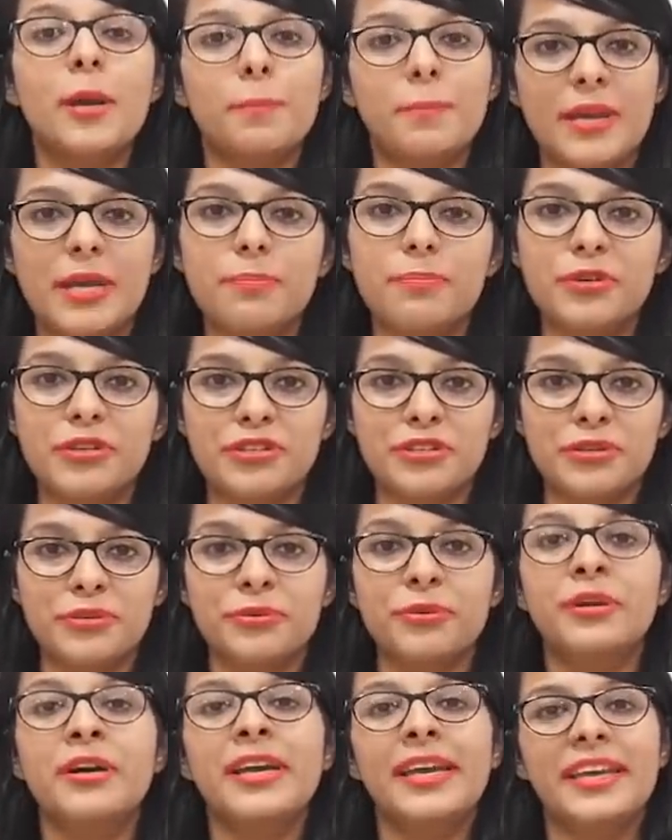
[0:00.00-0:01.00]
paper
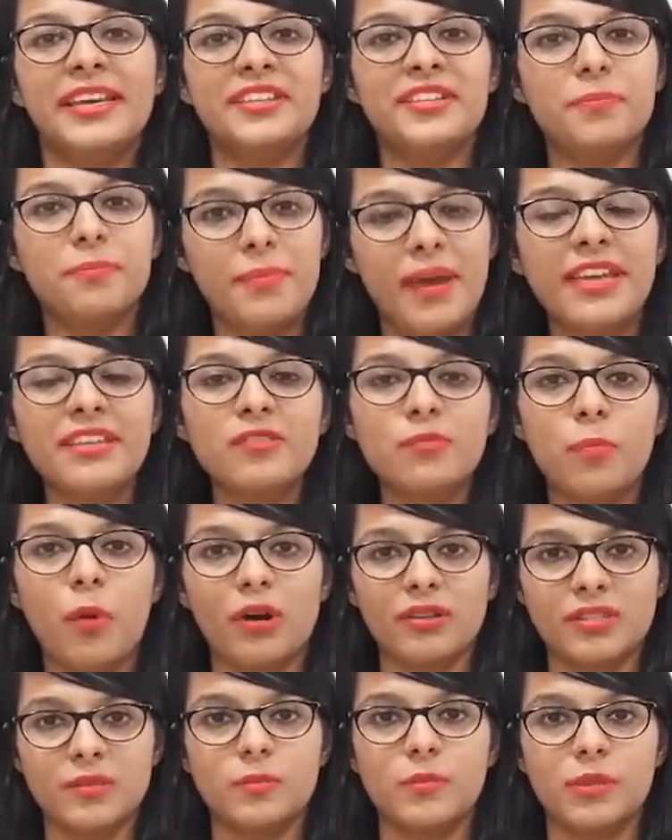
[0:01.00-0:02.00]
2 in the best
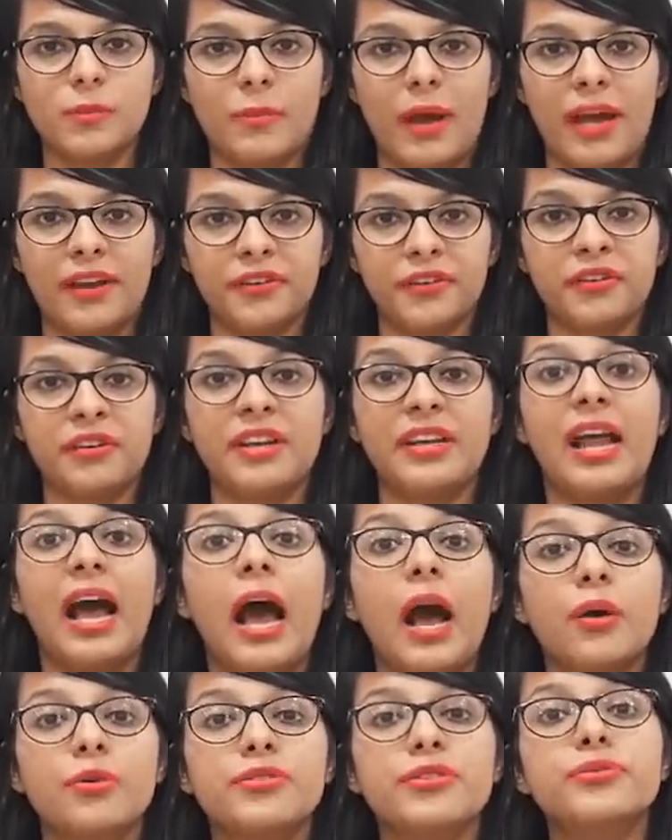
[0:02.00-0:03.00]
possible manner and
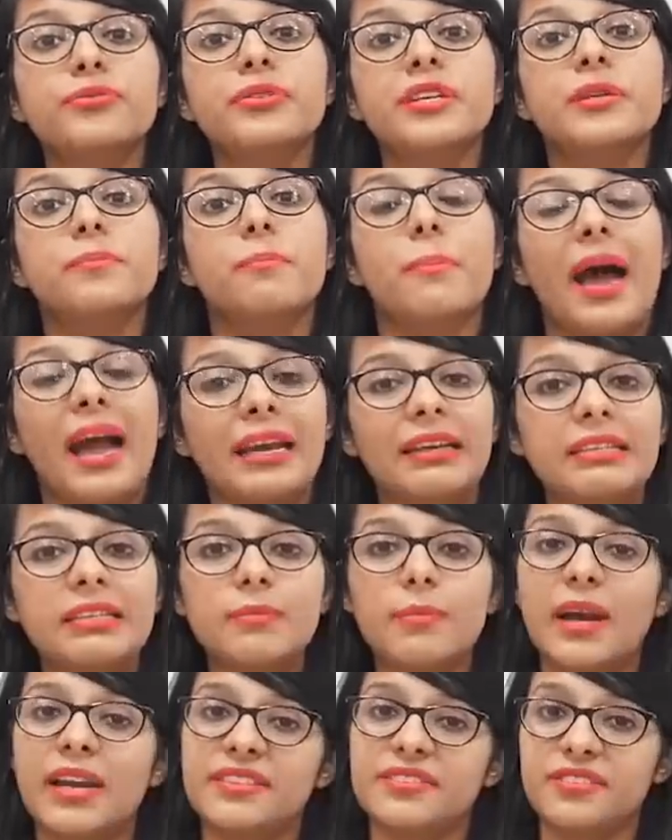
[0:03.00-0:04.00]
how you can
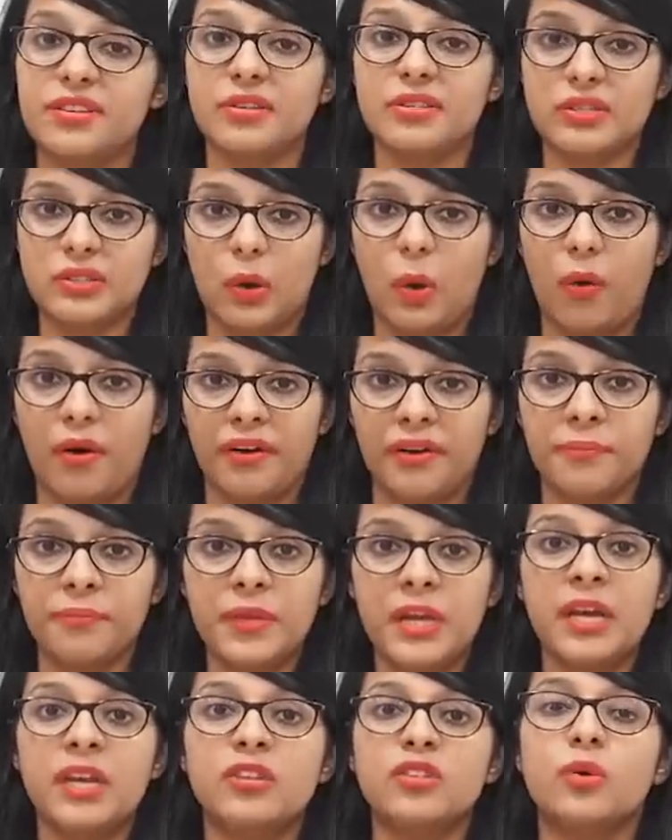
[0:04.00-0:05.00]
maximize your score.
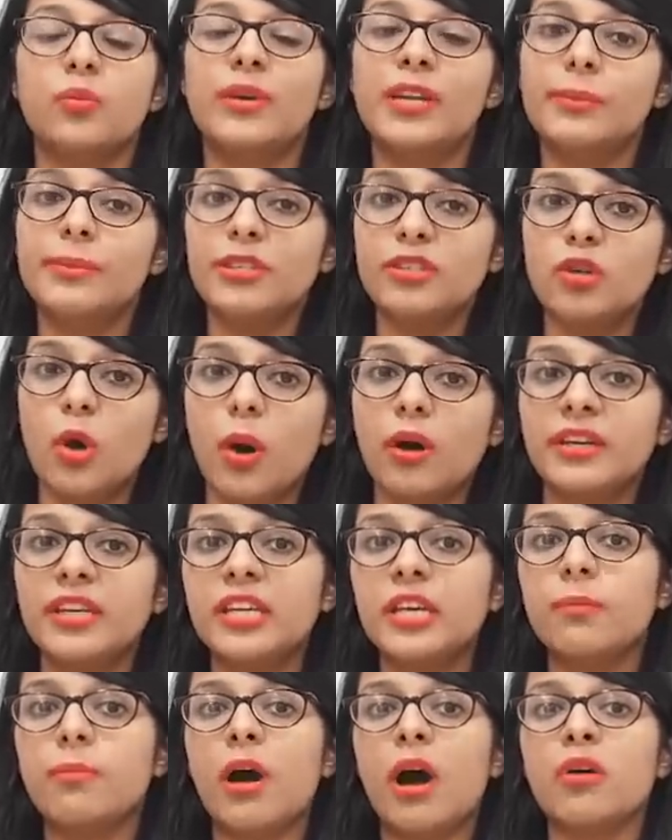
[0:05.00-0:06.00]
So we'll be
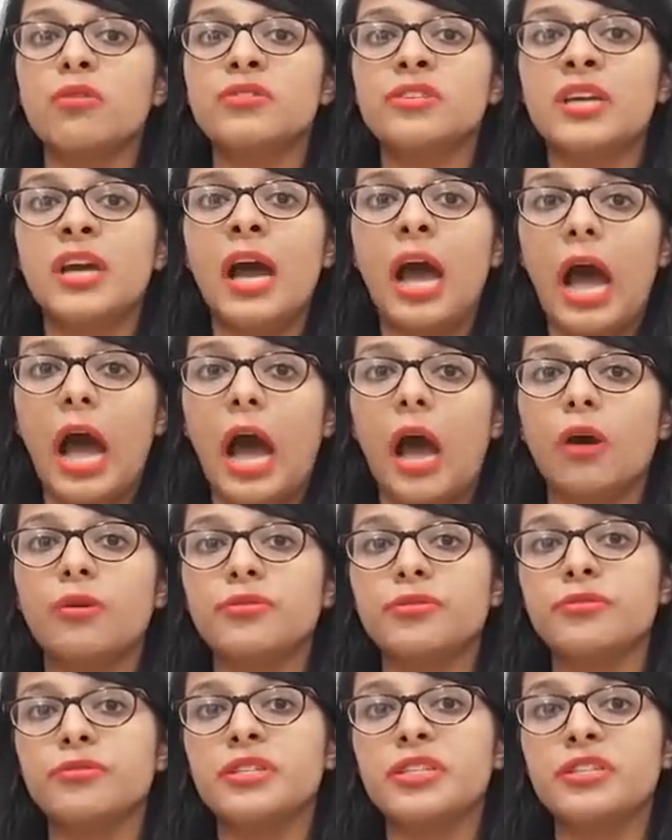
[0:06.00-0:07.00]
talking about how
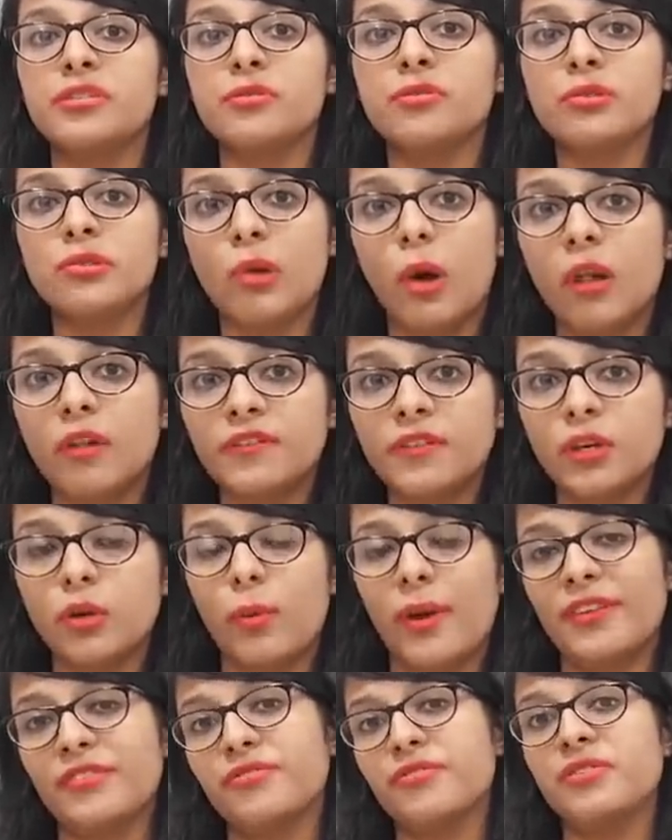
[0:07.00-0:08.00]
you need to solve the
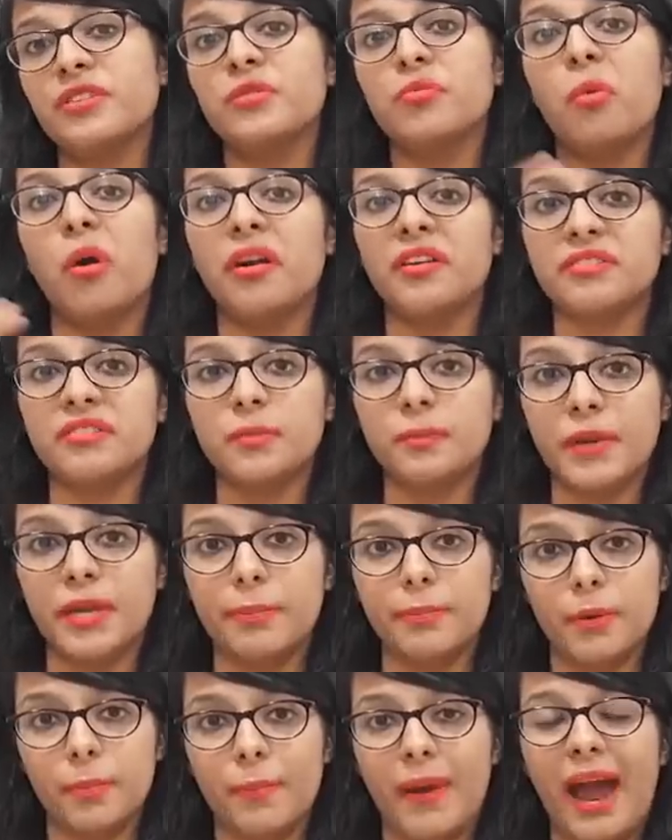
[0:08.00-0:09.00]
question, what is the
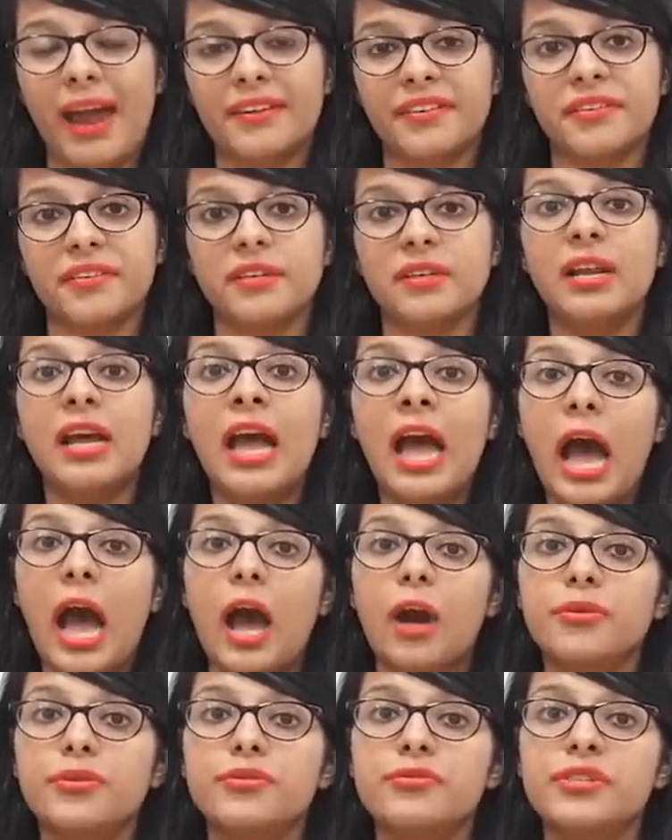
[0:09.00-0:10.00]
paper pattern,
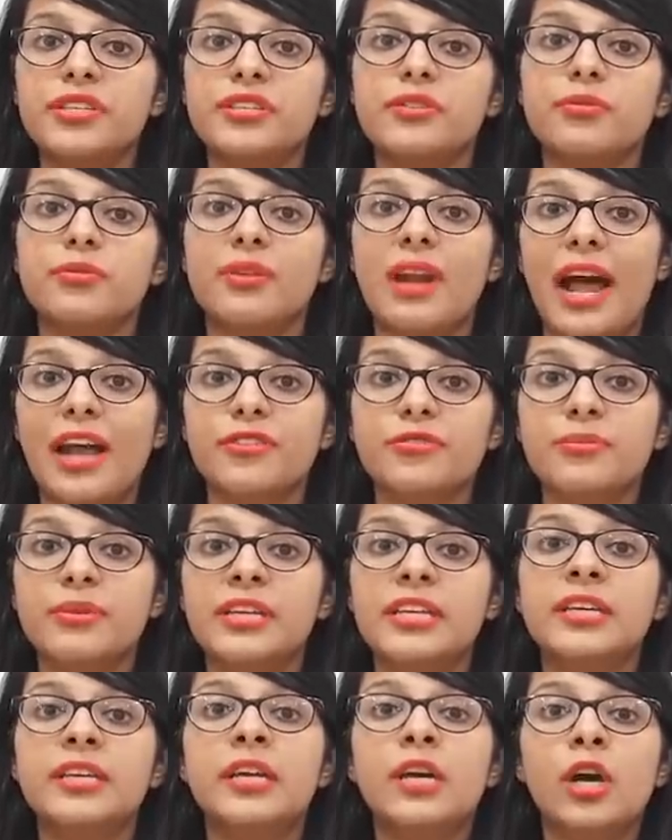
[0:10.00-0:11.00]
how you need to
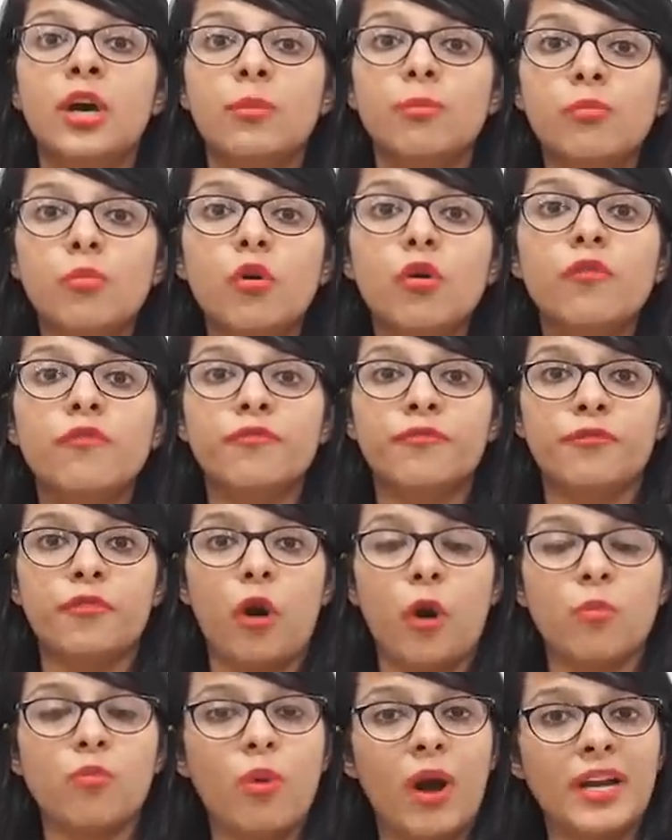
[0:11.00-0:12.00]
gradually move
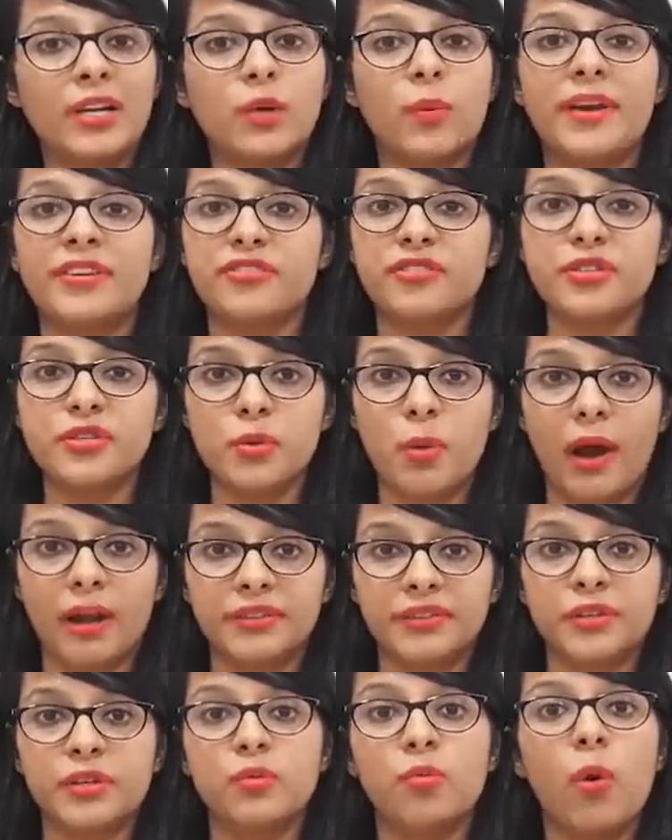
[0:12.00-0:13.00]
from one question to
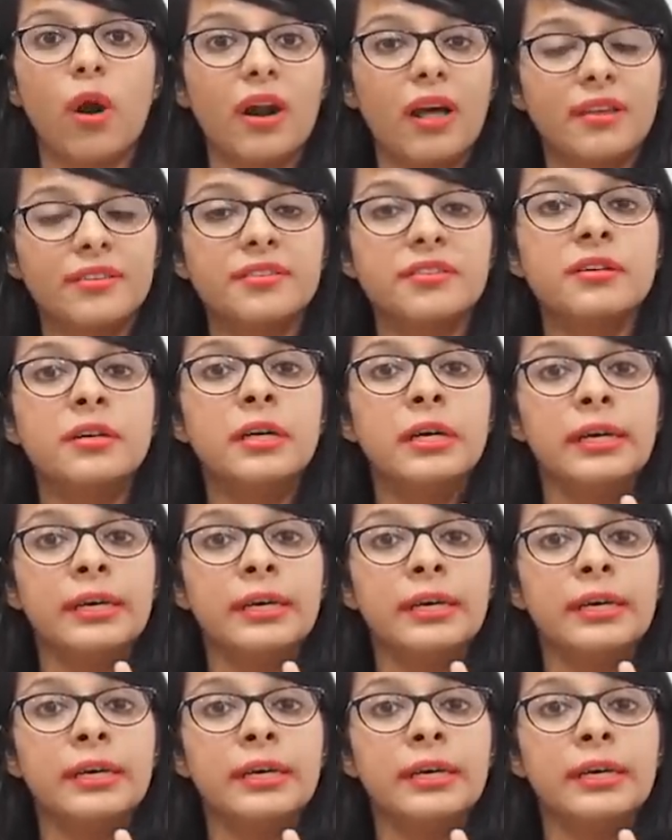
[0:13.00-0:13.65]
other, what are the